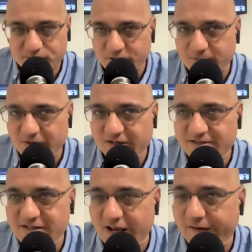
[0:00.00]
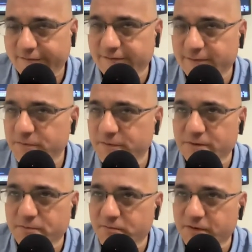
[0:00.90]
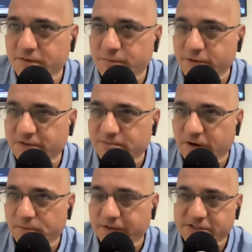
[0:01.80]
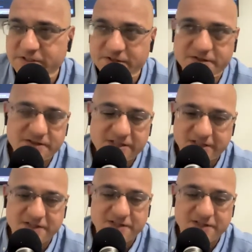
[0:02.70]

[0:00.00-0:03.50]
Pretty much half the world's population can